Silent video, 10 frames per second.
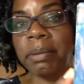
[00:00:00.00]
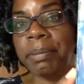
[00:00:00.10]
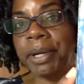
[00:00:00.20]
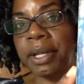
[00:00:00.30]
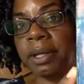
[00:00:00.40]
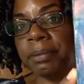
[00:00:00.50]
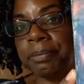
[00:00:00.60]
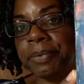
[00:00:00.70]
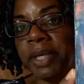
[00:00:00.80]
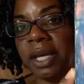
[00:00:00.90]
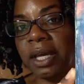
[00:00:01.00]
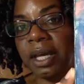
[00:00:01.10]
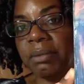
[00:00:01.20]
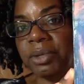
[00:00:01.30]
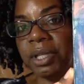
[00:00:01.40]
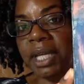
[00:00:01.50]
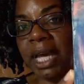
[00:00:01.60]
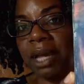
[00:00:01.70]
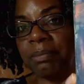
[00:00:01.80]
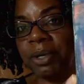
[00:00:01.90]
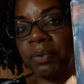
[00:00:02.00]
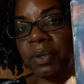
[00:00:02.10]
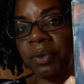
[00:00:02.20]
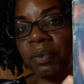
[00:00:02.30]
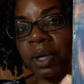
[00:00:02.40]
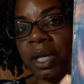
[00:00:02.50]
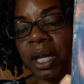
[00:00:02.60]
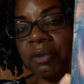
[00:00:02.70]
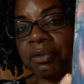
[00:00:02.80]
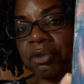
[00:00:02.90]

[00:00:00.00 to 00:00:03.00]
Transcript: But um, yeah, I'm really happy with what I've